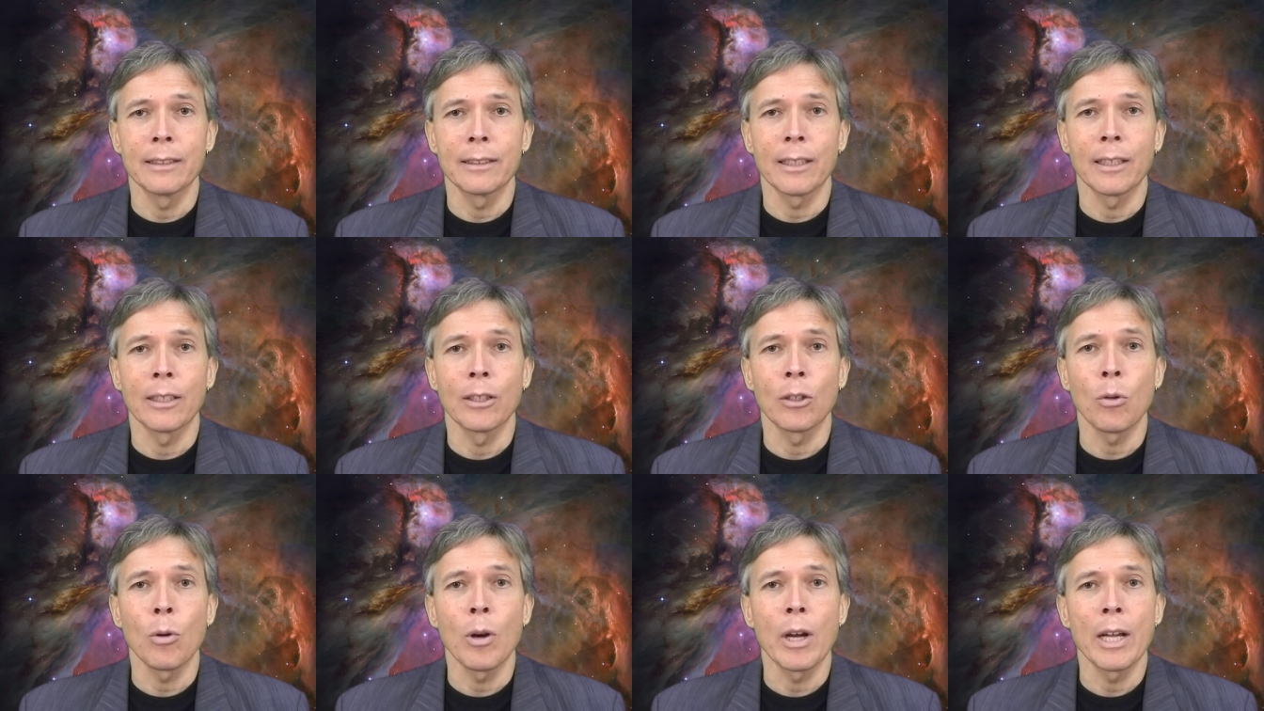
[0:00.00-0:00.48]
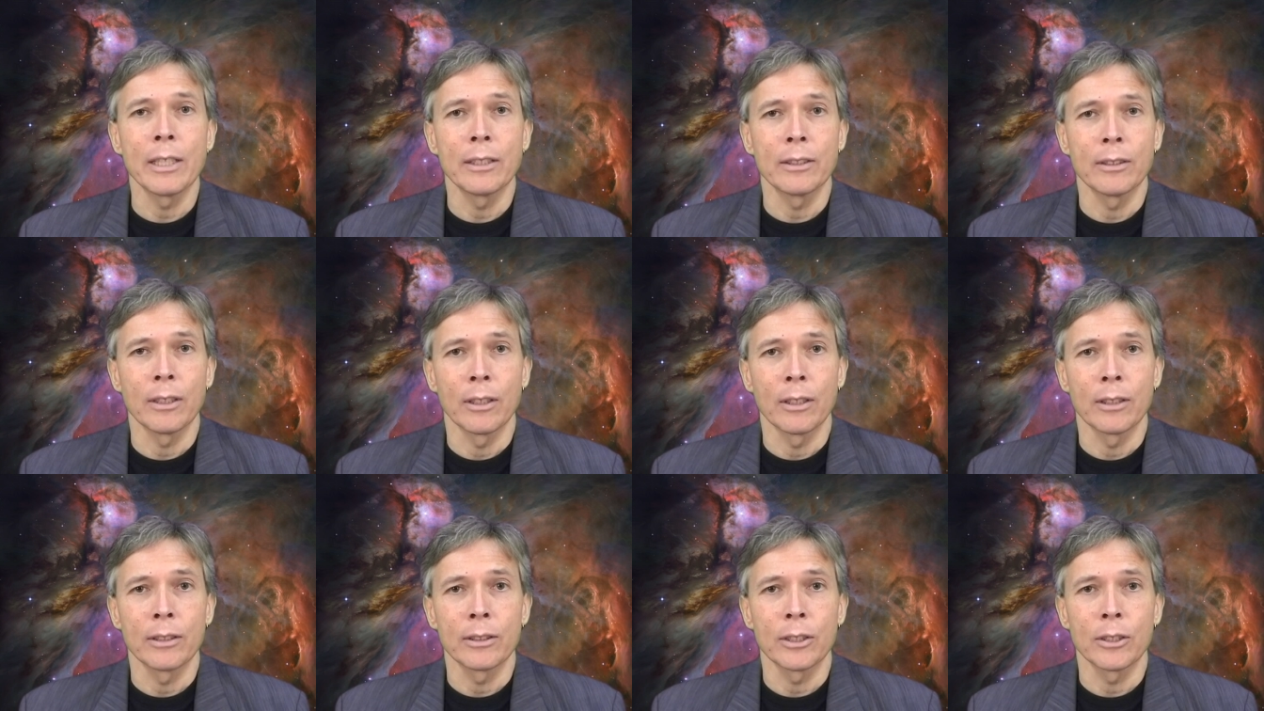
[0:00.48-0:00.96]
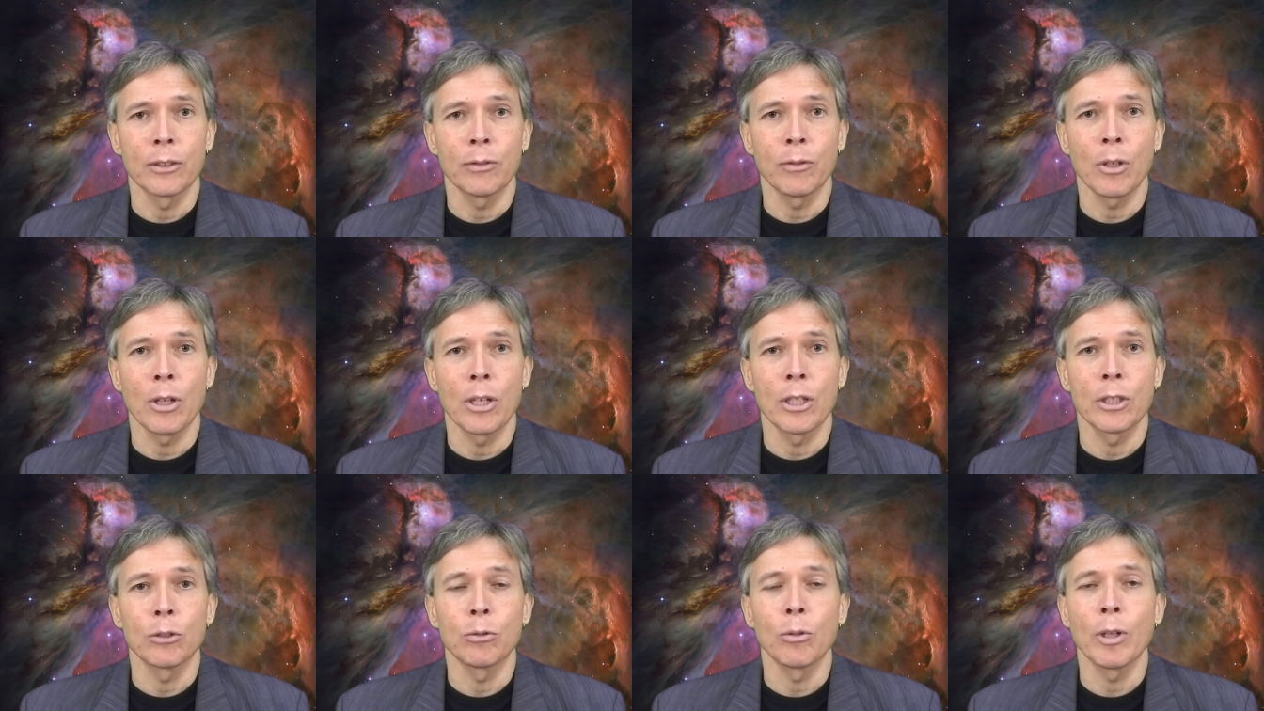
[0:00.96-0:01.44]
and quasars as
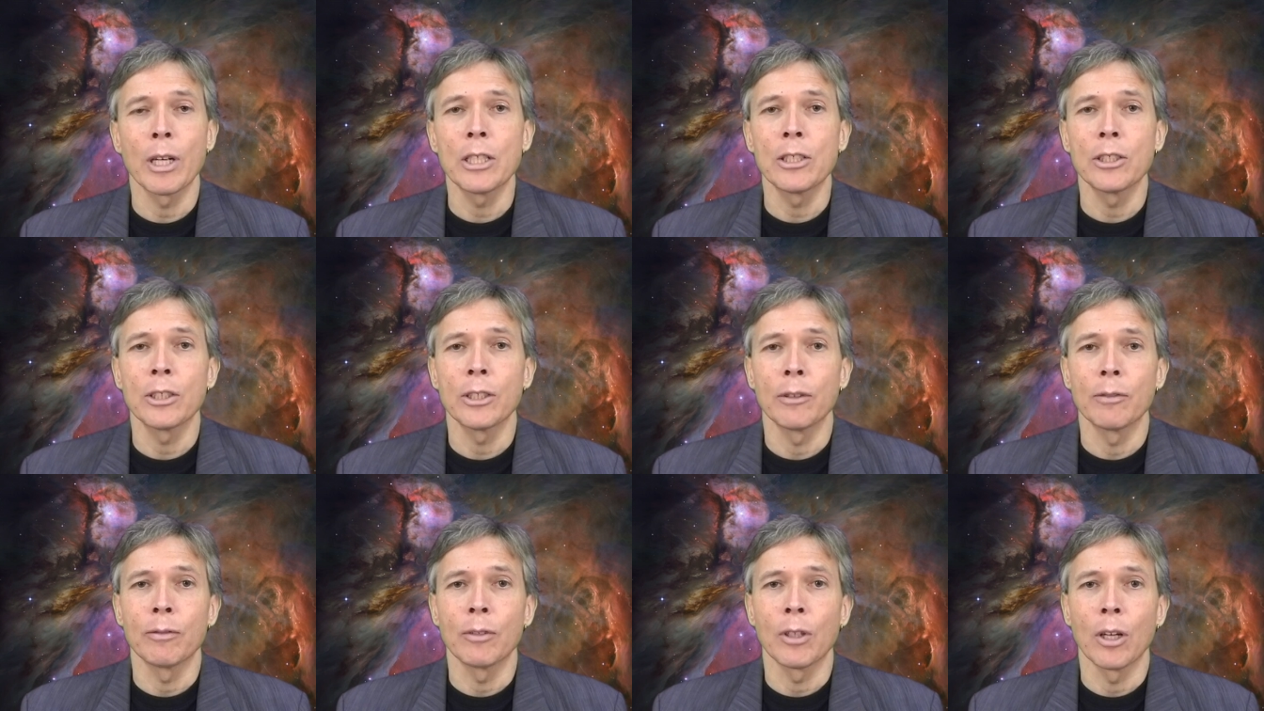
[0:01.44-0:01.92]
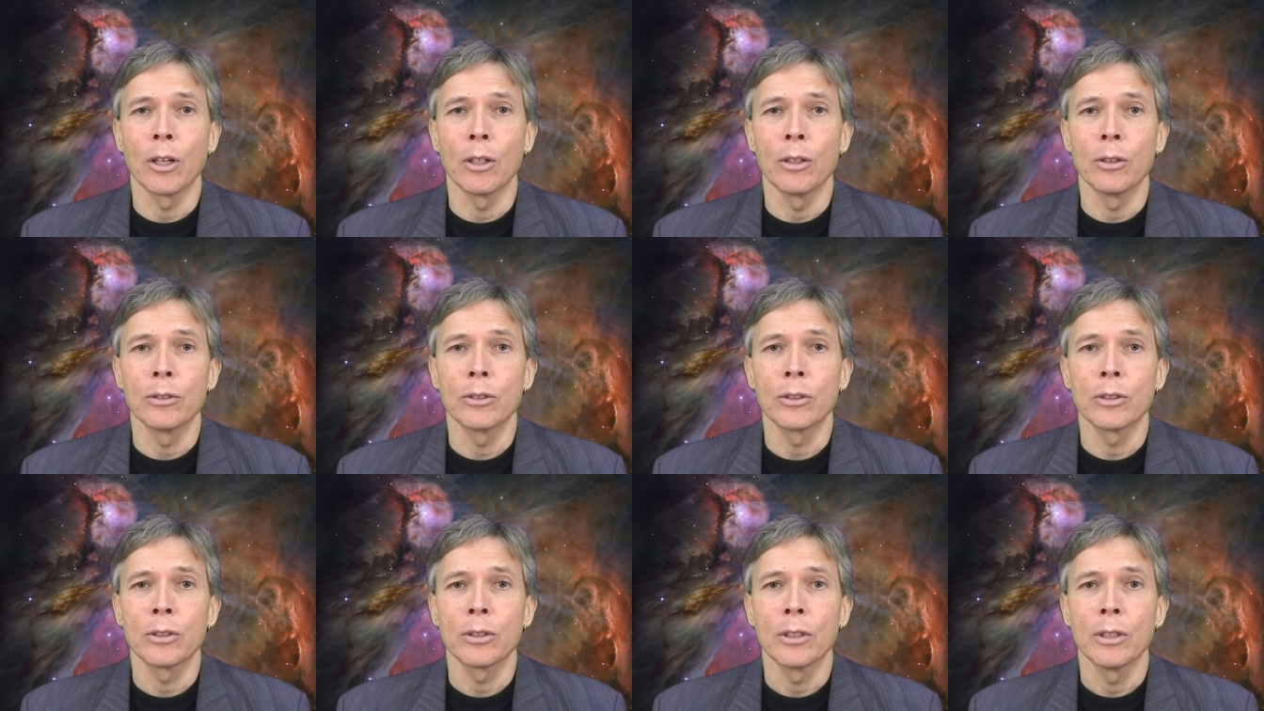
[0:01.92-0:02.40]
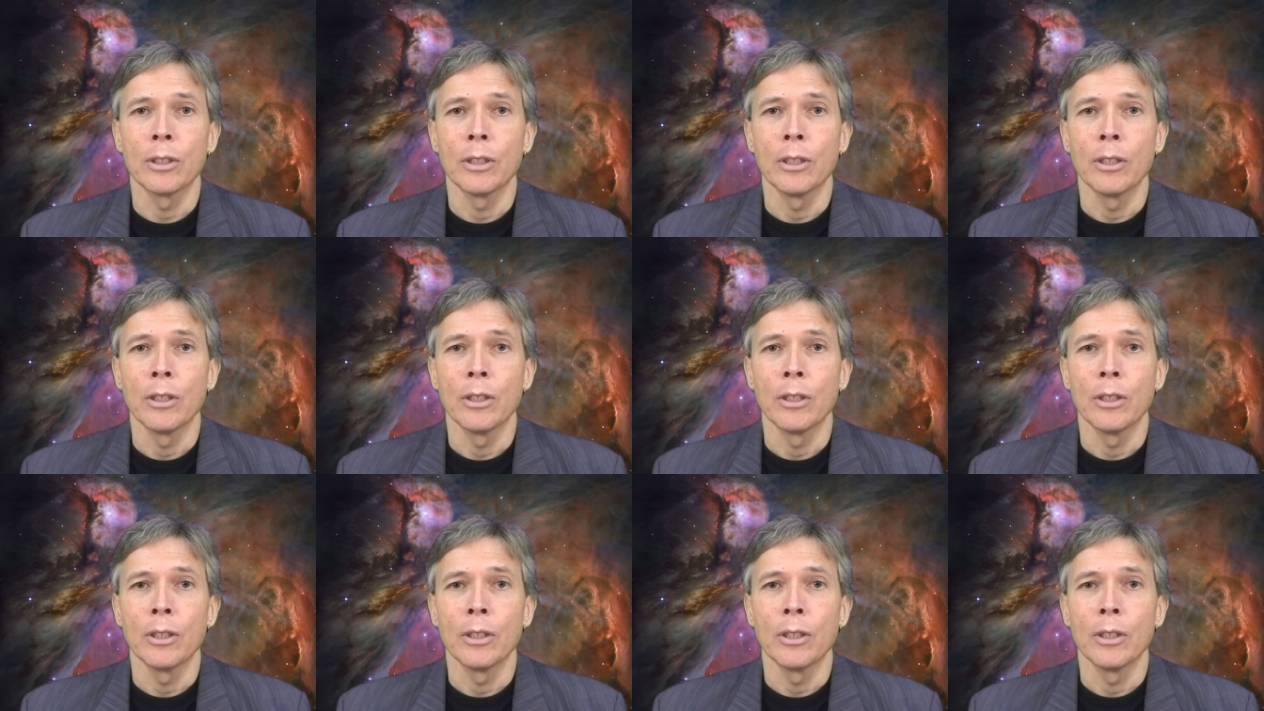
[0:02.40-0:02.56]
far as redshift goes.